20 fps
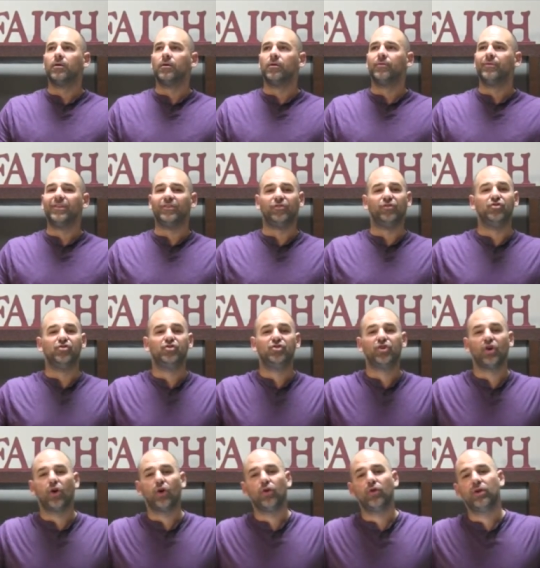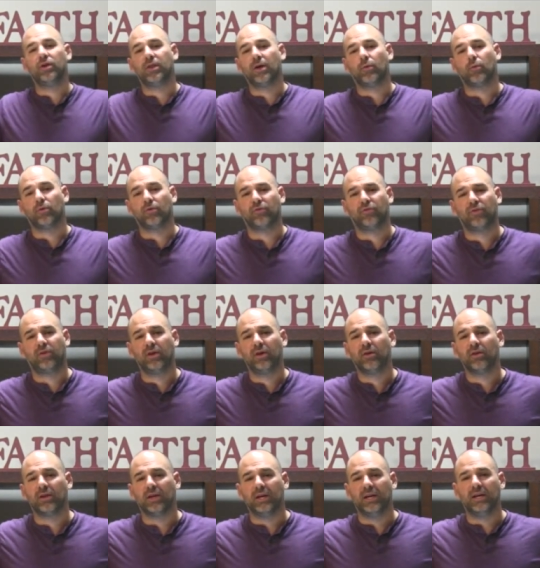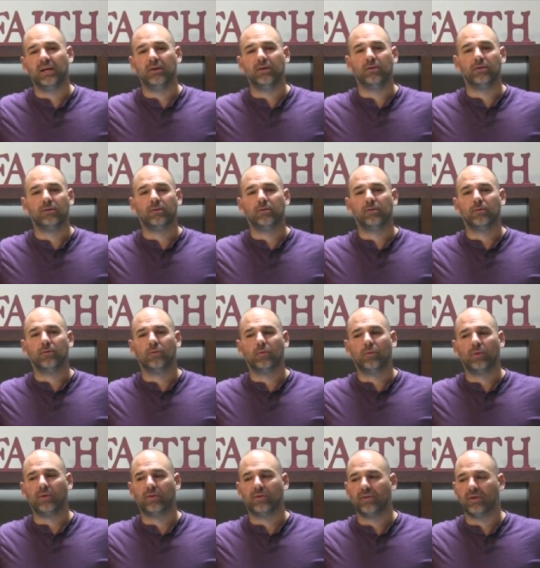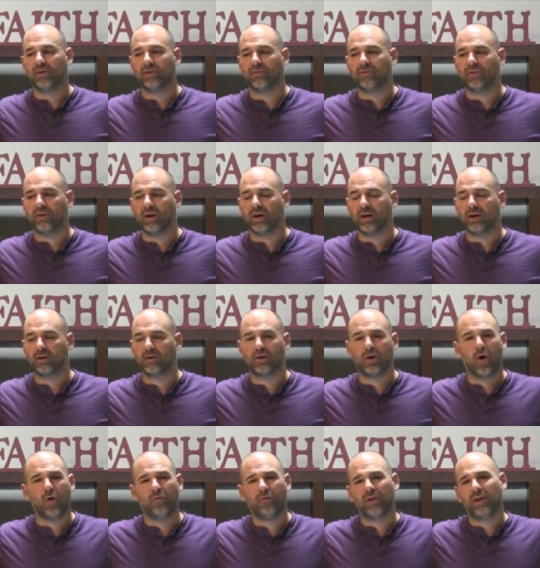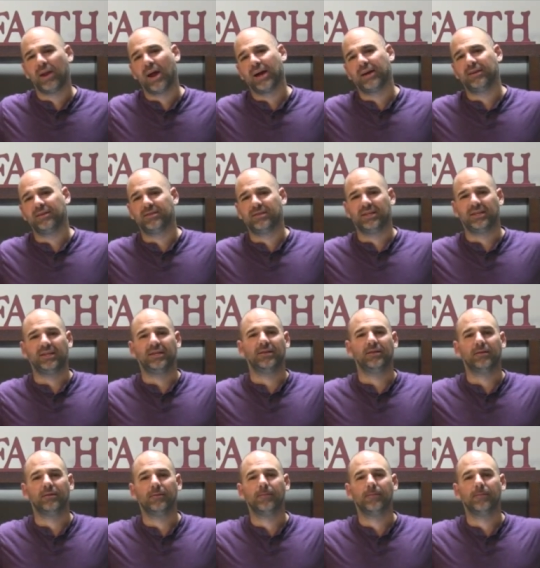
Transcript: this journey that we're still in with this uh, COVID nineteen,